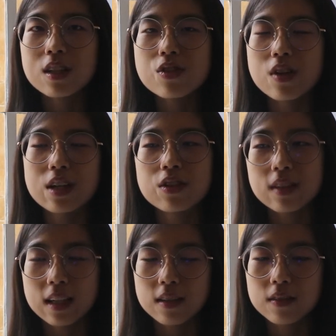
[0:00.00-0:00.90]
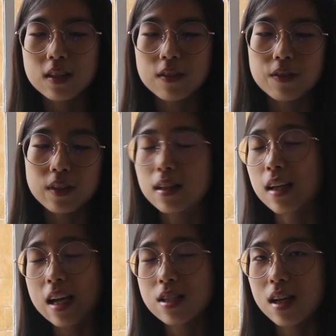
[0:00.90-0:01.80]
So I knew that even if in
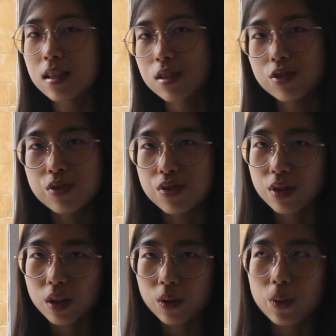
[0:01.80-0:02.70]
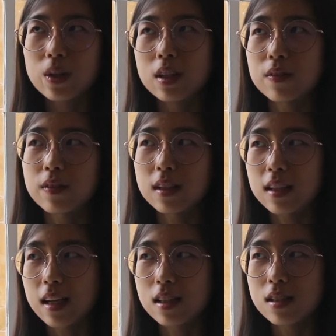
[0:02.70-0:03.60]
the end I didn't choose to go, or if in
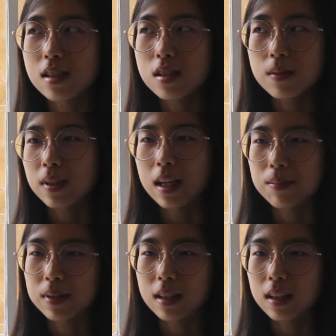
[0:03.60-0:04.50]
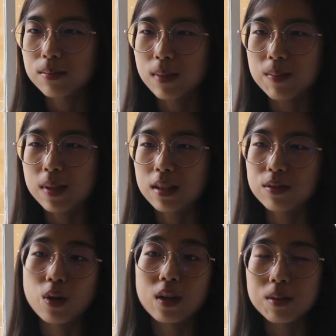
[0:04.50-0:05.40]
the end something happened that made me
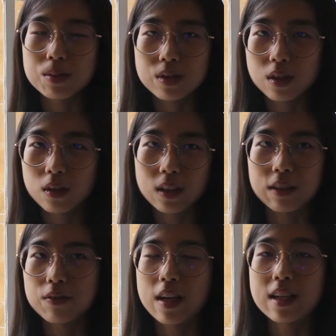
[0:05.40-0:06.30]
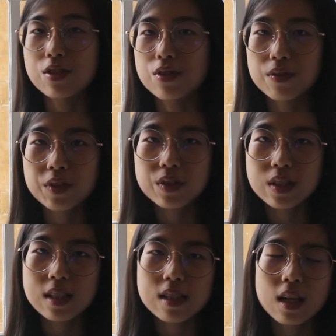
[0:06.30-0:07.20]
not able to go, like financial
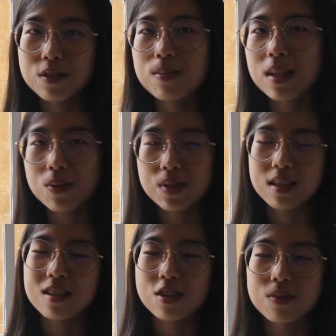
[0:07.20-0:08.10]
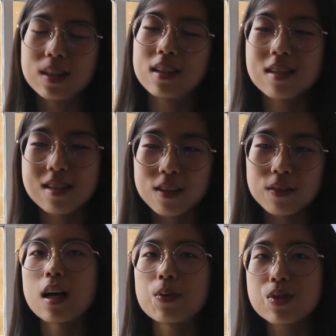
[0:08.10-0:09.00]
difficulties, to me it was an achievement in itself.
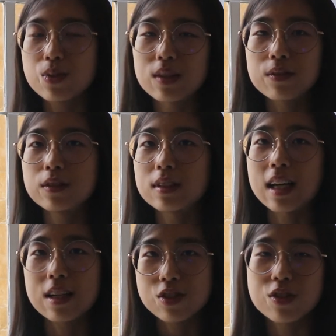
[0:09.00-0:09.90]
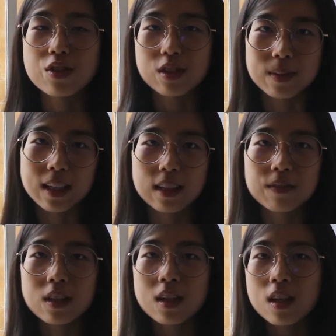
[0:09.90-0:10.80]
I was grateful that I chose to apply.
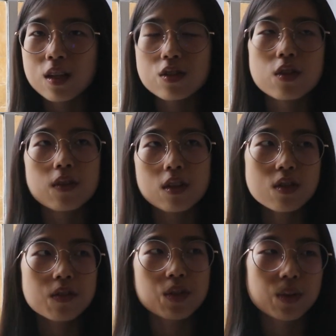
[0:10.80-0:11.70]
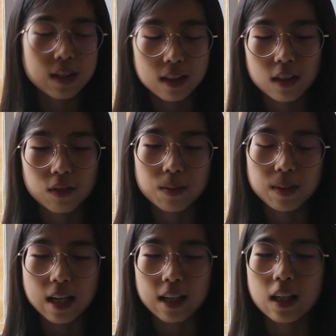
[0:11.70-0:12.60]
So for those of you who are thinking of
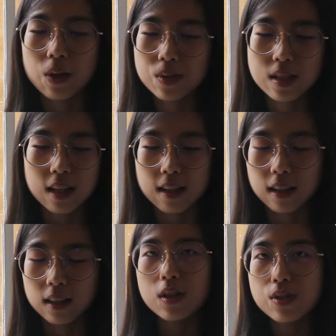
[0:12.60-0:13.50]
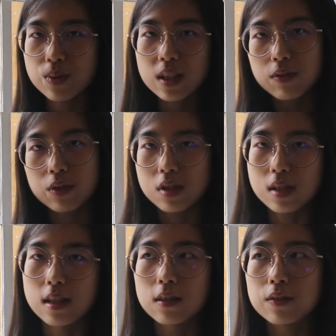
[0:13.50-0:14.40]
applying, I would say that it's really for
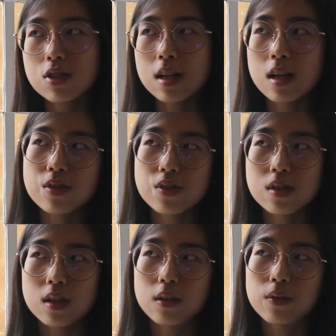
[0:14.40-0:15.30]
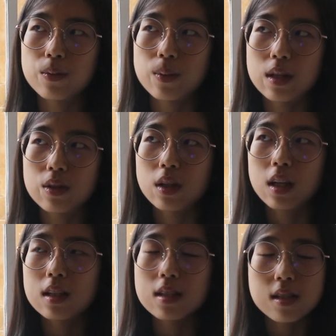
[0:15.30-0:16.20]
yourself. Just ask yourself whether
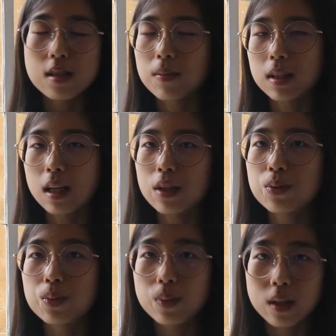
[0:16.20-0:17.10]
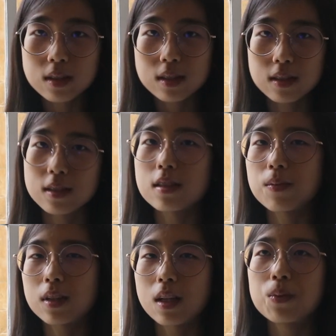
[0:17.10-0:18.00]
this is something that you want, this is
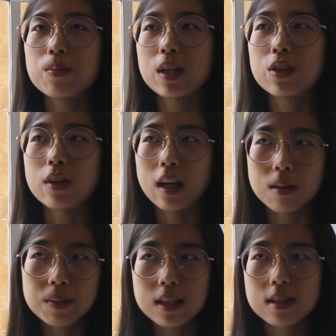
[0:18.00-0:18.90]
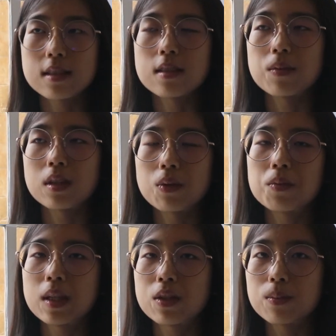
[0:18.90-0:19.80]
something that will make you happy, this is something that
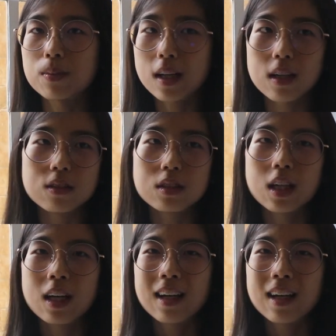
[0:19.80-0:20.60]
will make you proud.